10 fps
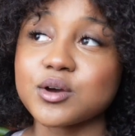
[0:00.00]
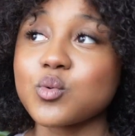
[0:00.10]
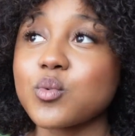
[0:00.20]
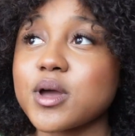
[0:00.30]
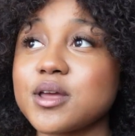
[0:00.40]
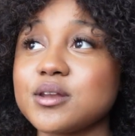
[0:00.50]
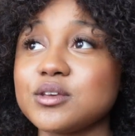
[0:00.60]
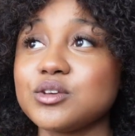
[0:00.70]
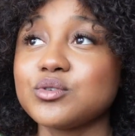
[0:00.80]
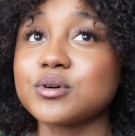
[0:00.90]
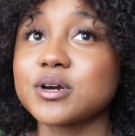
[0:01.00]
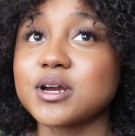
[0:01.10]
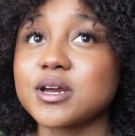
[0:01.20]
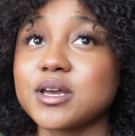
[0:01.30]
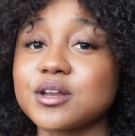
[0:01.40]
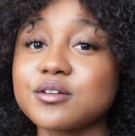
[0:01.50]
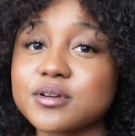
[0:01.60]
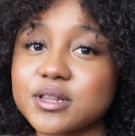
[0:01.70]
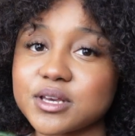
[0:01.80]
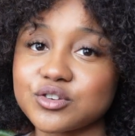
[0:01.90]
When you're in a
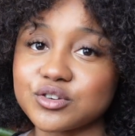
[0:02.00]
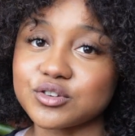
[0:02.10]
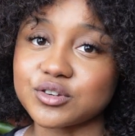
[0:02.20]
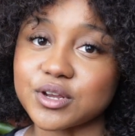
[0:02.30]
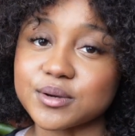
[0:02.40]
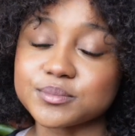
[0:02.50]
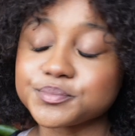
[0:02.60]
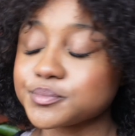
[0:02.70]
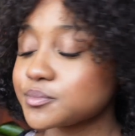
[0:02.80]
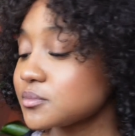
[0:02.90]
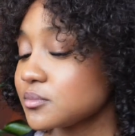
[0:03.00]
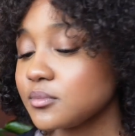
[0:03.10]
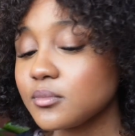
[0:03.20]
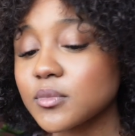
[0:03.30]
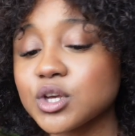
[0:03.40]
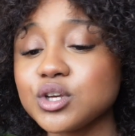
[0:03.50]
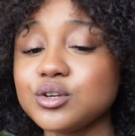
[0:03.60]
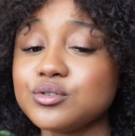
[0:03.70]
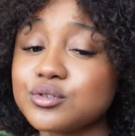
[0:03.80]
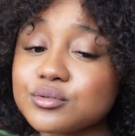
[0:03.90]
relationship,
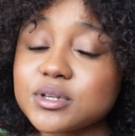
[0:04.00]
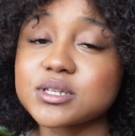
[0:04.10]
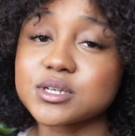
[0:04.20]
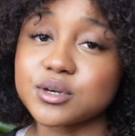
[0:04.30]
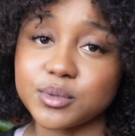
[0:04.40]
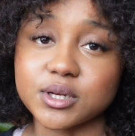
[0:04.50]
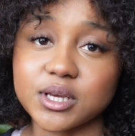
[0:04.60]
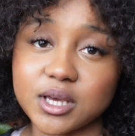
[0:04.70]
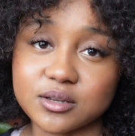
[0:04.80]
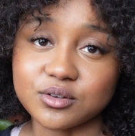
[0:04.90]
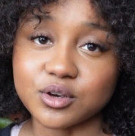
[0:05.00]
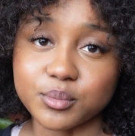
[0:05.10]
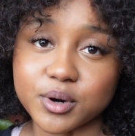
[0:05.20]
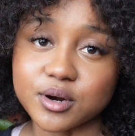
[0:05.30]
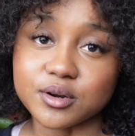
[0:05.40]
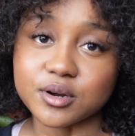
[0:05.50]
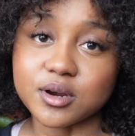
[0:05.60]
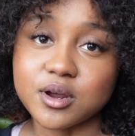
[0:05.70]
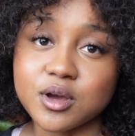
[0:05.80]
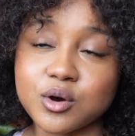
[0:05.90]
you do need to communicate to your partner
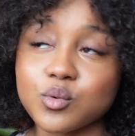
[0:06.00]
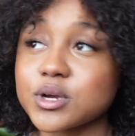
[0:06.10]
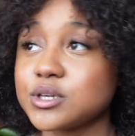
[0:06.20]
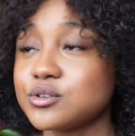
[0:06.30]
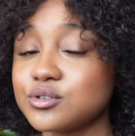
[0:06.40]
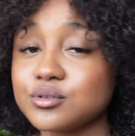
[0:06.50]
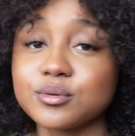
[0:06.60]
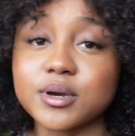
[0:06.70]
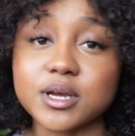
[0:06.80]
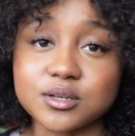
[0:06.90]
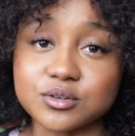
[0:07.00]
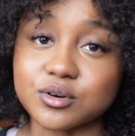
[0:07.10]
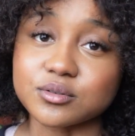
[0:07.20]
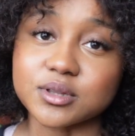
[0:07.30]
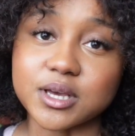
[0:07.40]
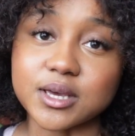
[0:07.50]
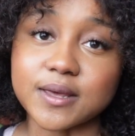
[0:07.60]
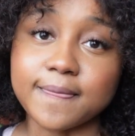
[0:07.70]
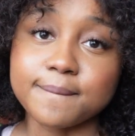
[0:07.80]
what you do and you don't like.